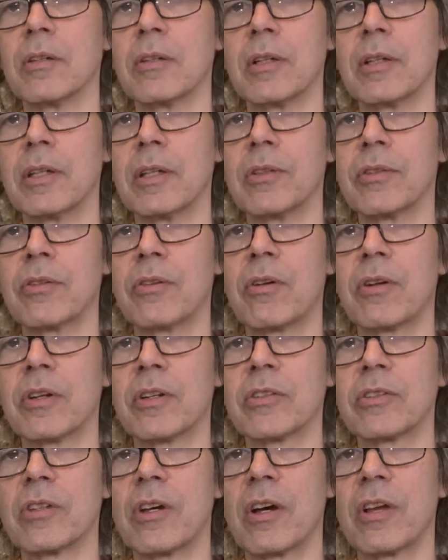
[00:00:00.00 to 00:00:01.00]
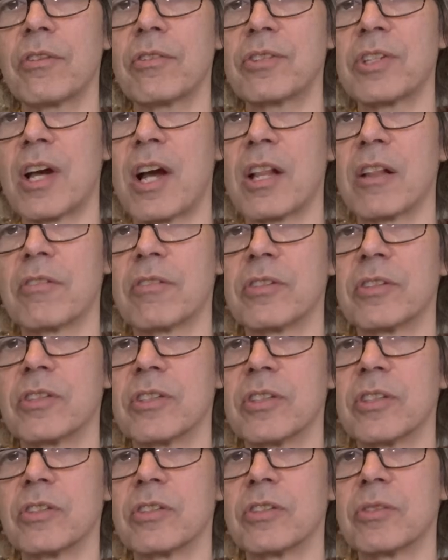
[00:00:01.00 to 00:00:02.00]
as long as other
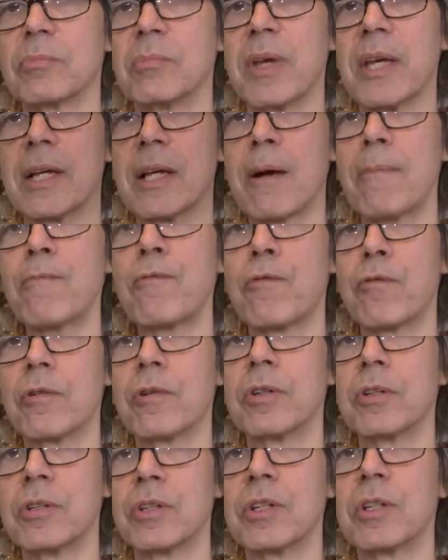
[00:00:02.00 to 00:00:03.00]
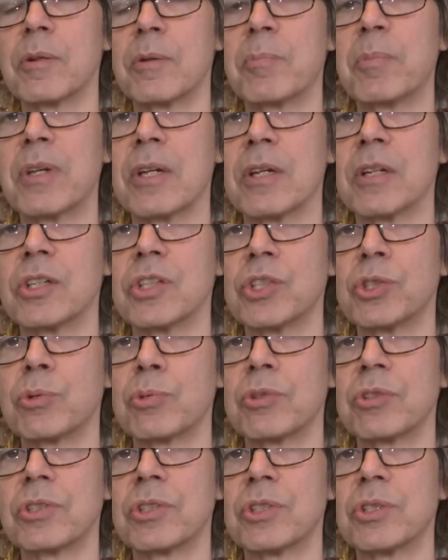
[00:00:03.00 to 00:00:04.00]
tolerances make up for it, you can be in a good
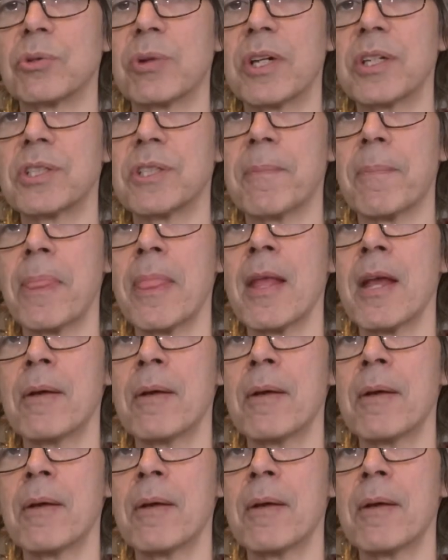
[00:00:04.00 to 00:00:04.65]
situation.